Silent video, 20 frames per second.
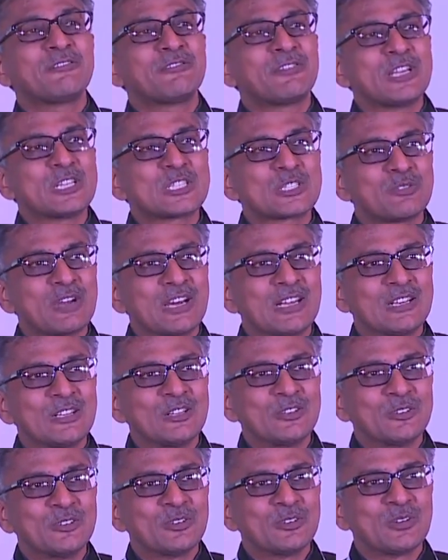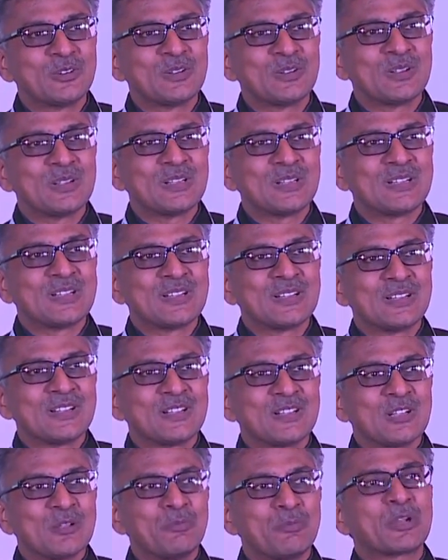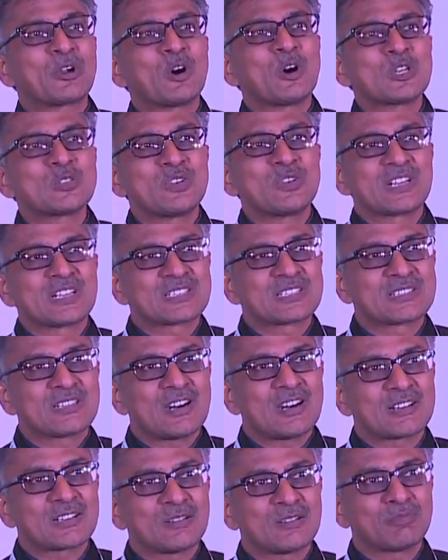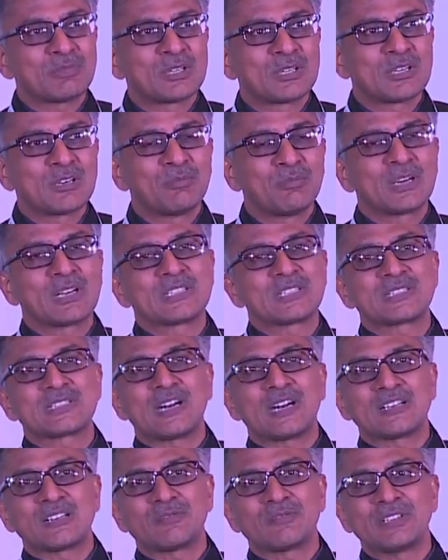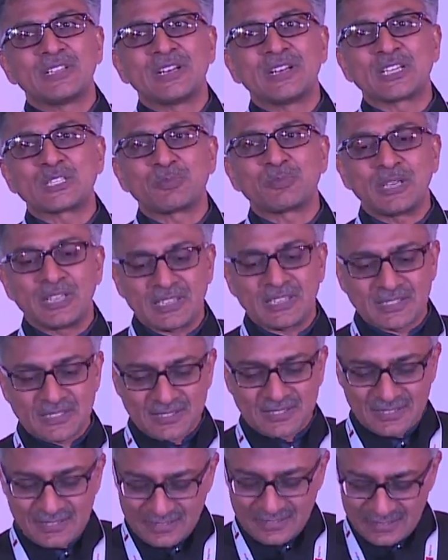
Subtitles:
face value because we are a startup, but a startup with an experience.